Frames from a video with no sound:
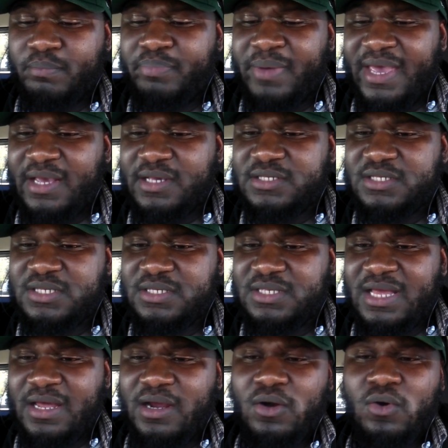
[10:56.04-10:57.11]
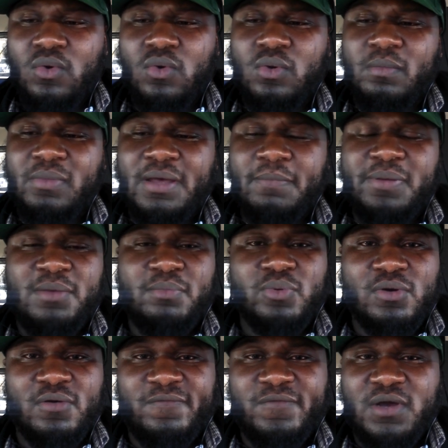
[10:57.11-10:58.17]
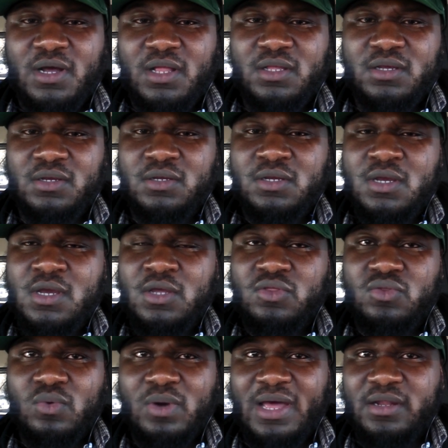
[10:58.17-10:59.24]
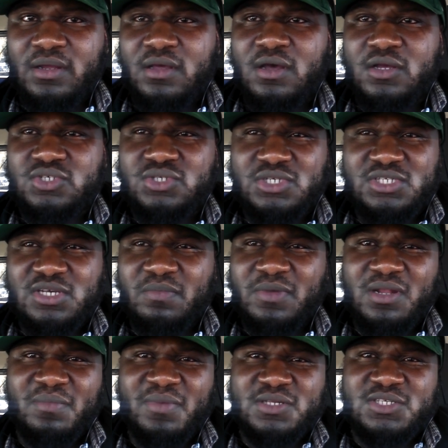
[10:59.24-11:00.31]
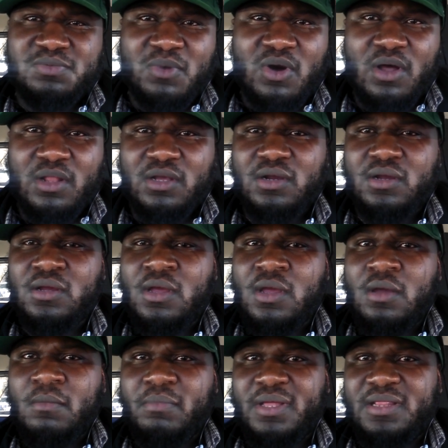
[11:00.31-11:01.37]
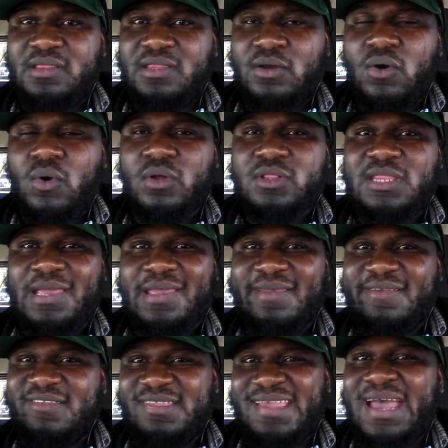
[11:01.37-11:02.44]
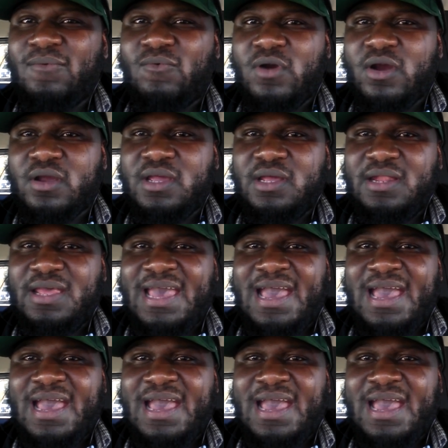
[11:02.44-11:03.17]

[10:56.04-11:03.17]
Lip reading: banks that are owned by people of color throughout the country. Some of them are smaller, but the whole thing is networking. They